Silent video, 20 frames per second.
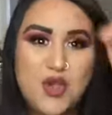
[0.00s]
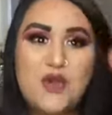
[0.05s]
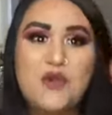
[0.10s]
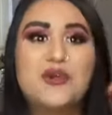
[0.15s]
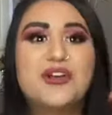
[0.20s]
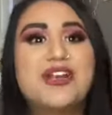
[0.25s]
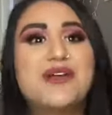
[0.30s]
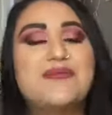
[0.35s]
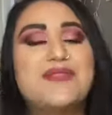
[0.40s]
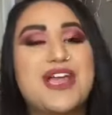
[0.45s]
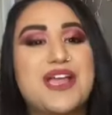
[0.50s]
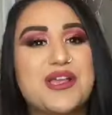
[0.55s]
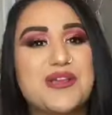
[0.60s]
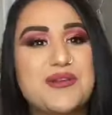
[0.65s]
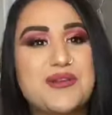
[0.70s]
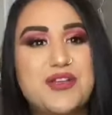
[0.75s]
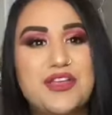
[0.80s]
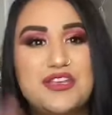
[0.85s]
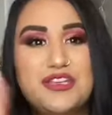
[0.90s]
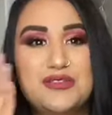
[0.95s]
when I'm like
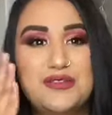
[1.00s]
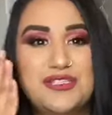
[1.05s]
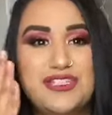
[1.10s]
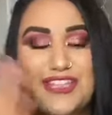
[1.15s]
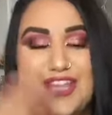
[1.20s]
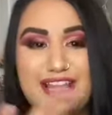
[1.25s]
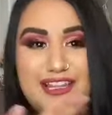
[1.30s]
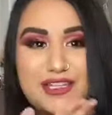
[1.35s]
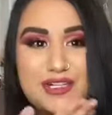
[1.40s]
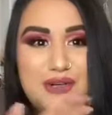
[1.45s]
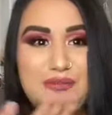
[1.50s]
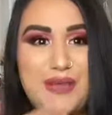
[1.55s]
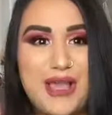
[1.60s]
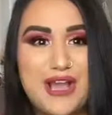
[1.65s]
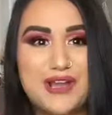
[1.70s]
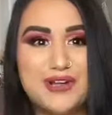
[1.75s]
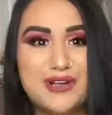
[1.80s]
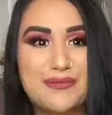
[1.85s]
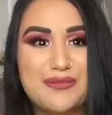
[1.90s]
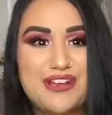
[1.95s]
using that little
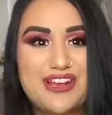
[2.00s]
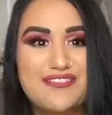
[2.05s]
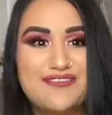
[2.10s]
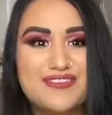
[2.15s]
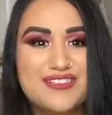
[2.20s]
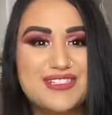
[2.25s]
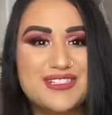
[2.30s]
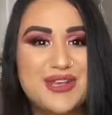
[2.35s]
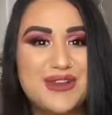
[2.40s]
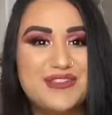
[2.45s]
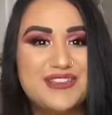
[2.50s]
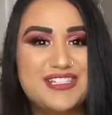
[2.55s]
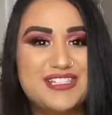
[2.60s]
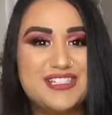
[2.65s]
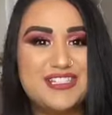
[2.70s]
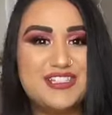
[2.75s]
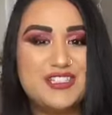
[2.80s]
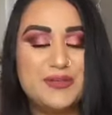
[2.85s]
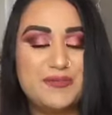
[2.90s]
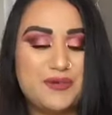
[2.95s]
powder puff. So this
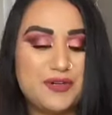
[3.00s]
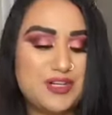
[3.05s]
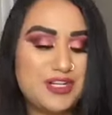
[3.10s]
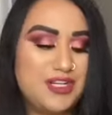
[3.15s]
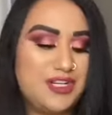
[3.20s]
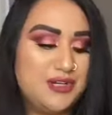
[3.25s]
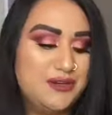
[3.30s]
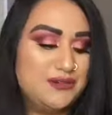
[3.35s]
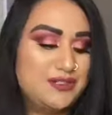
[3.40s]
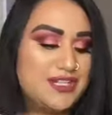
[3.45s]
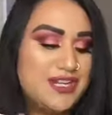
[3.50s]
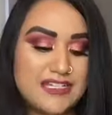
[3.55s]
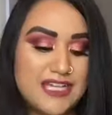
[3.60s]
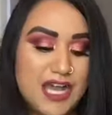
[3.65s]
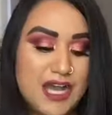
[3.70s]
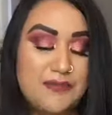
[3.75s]
is super cute.